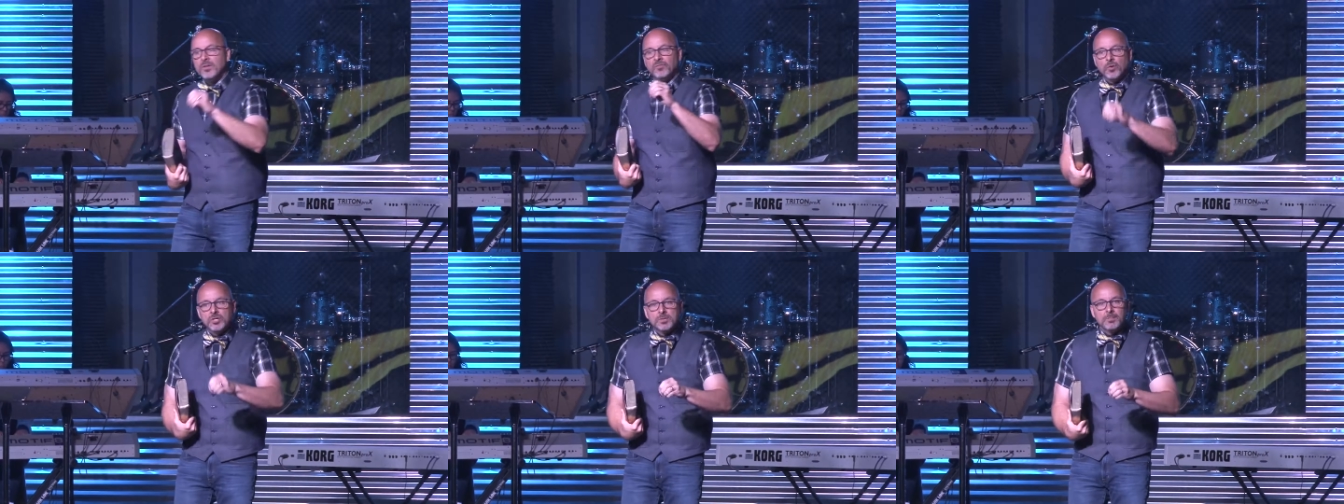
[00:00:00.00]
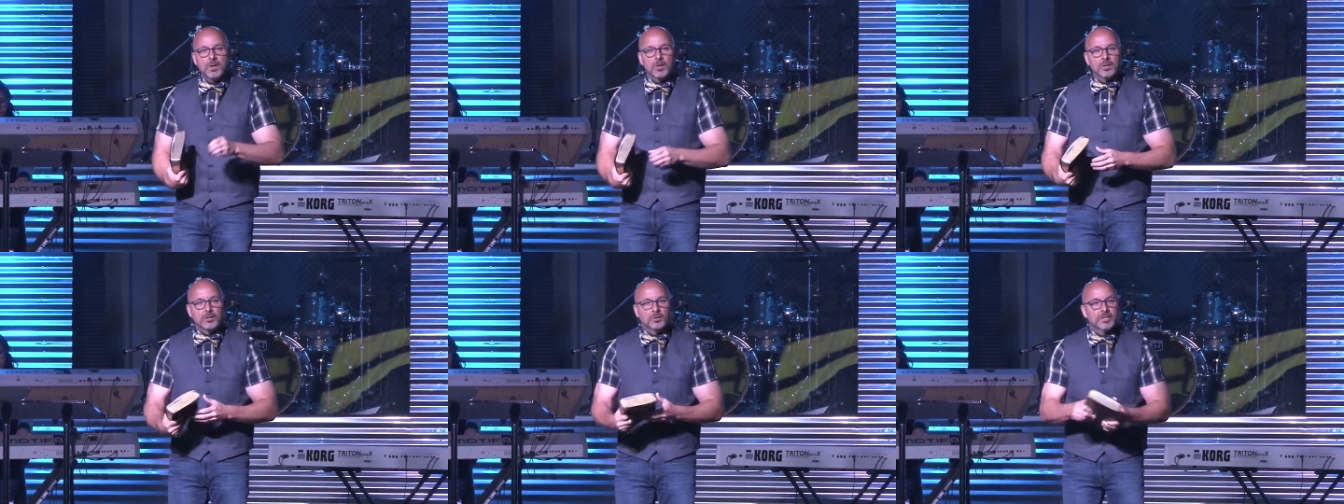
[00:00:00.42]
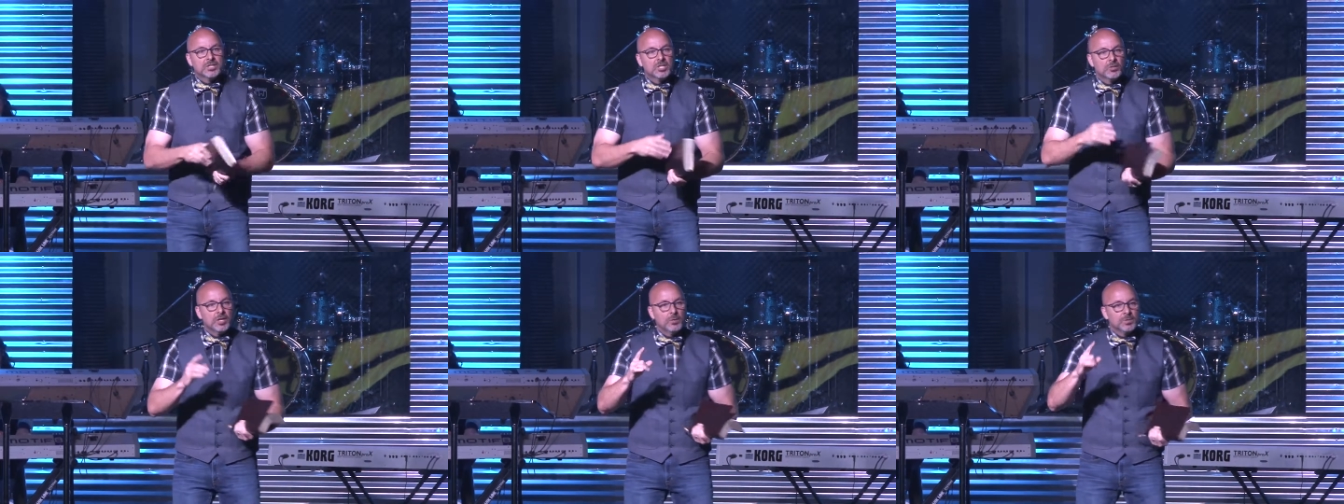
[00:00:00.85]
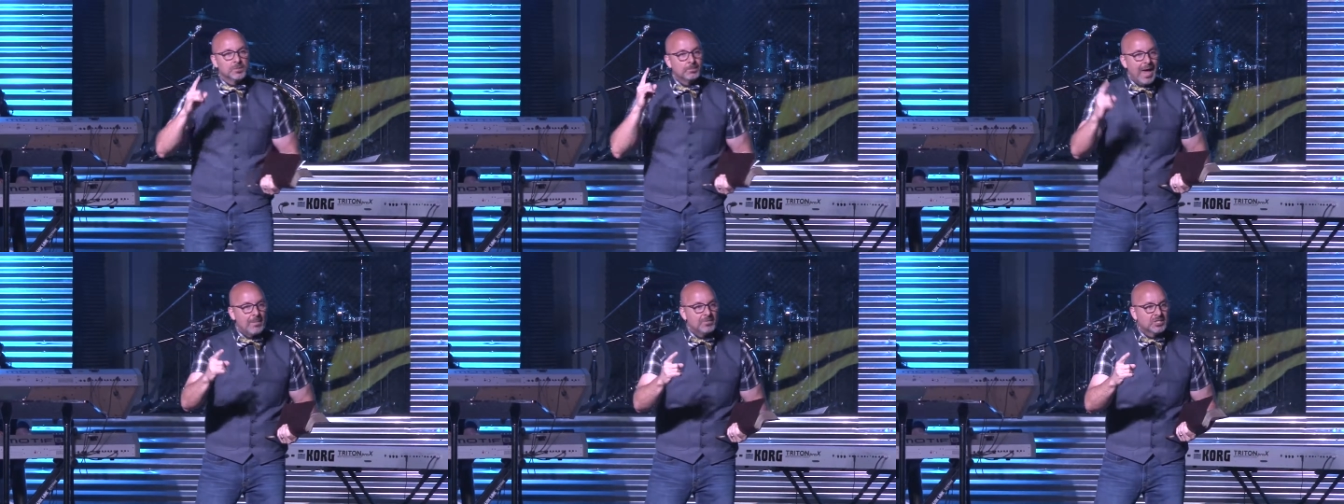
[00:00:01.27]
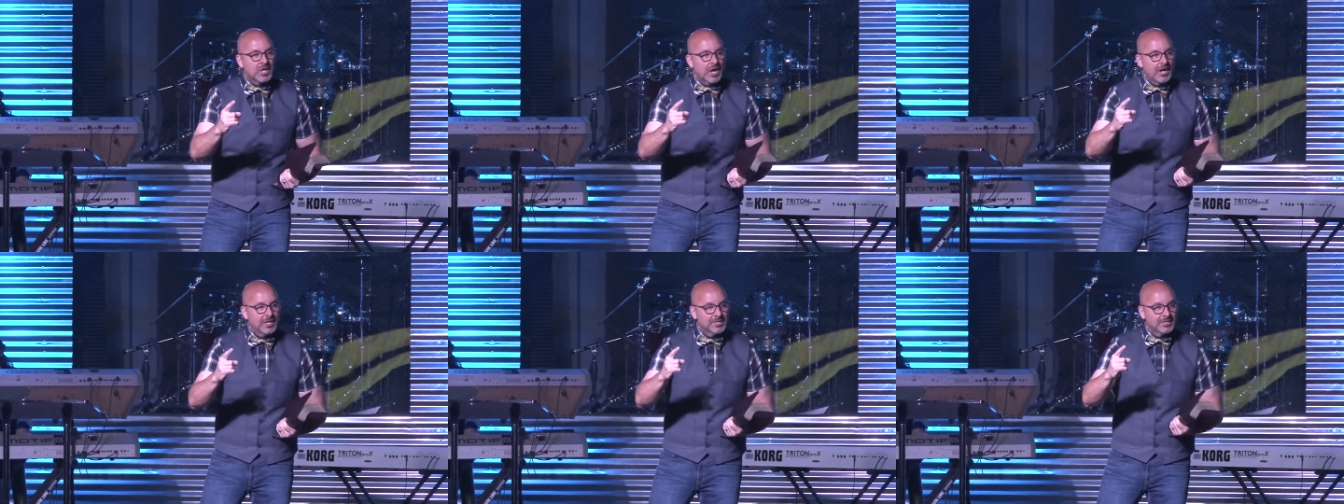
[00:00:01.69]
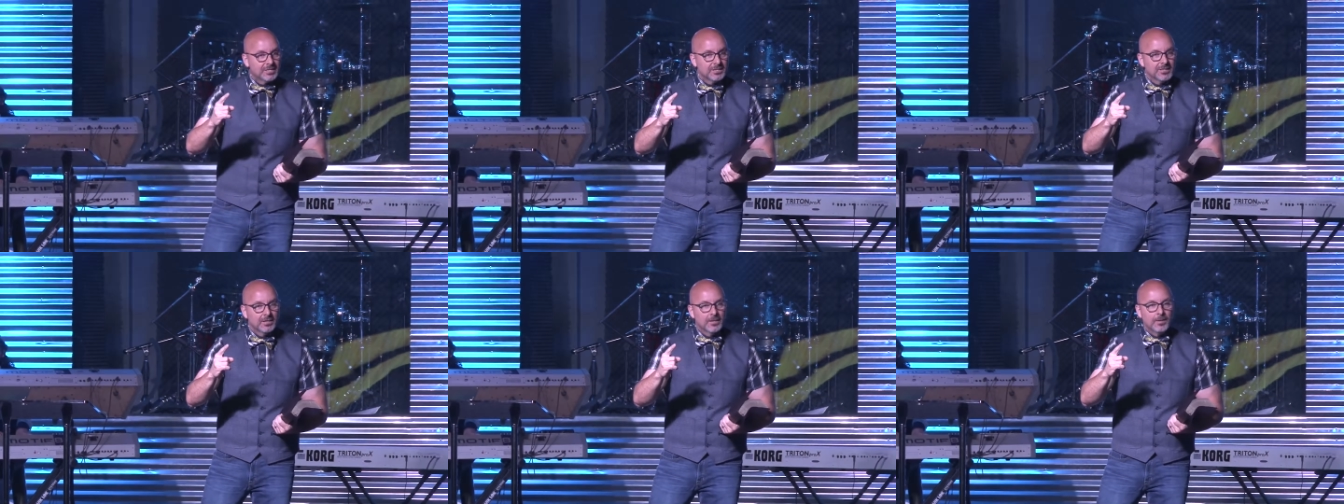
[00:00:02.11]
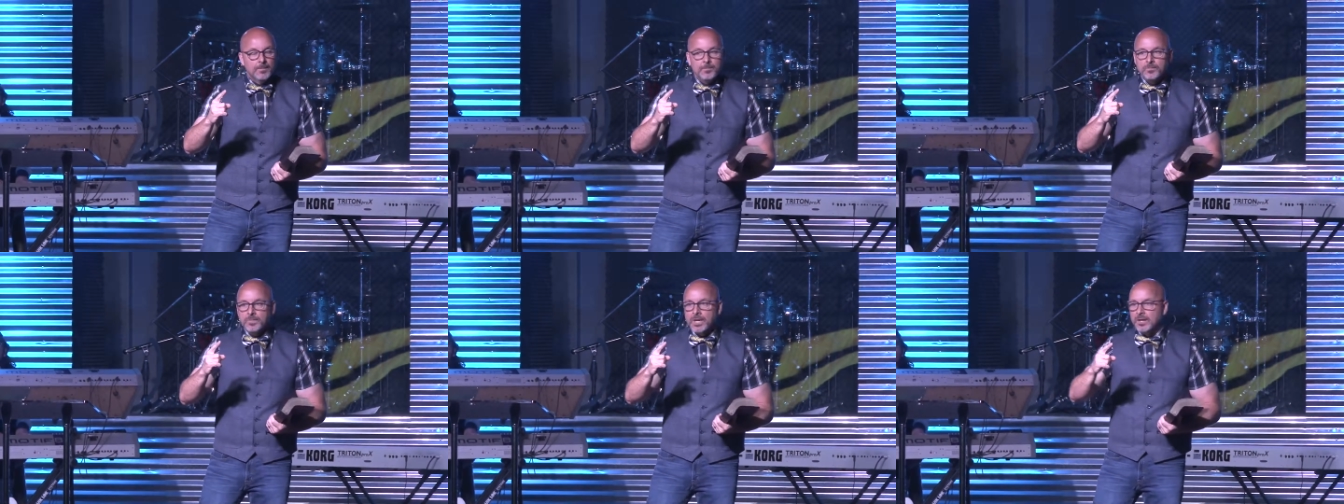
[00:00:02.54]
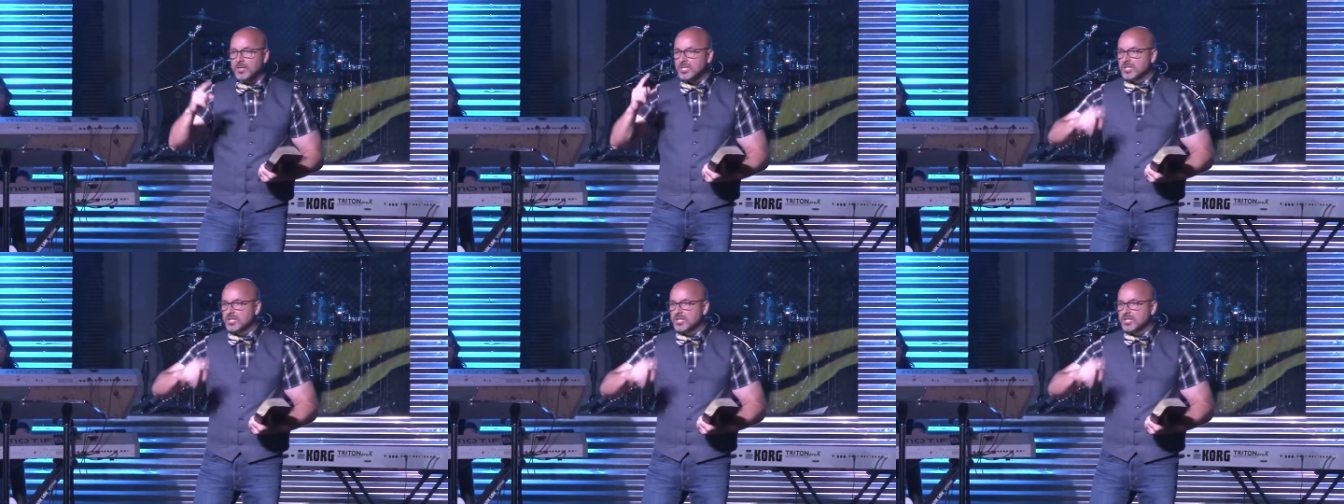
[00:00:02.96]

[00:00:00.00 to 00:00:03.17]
the first miracle until he was baptized and the